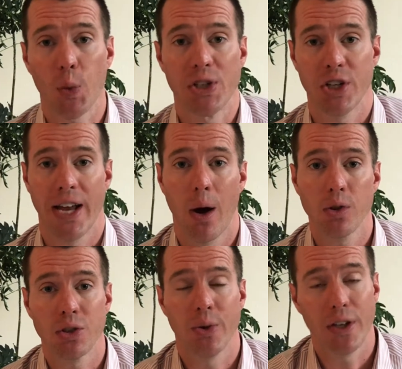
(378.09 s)
reaching out
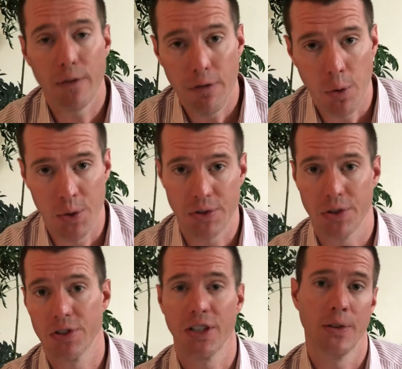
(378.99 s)
to
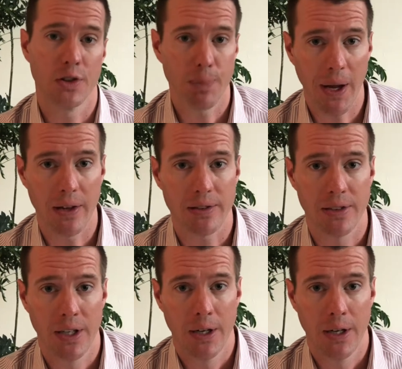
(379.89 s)
influencers in the space.